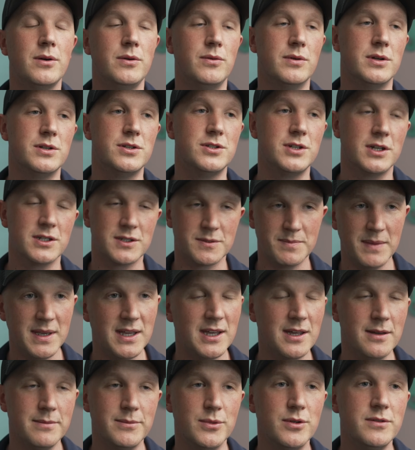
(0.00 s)
who are just
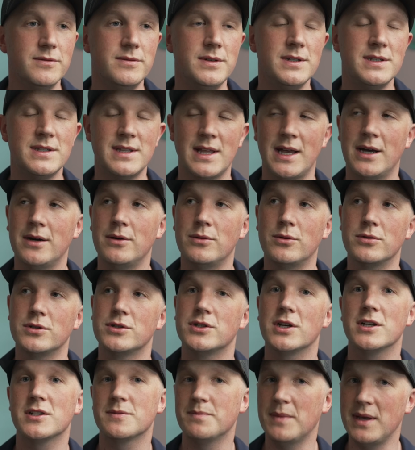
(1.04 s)
making movies now, or
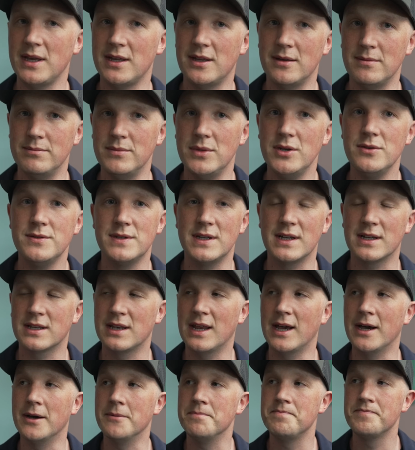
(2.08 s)
just making music
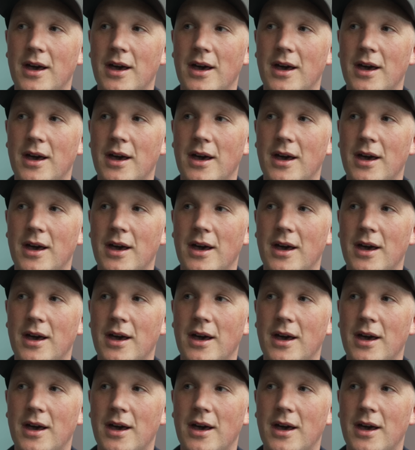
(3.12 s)
now.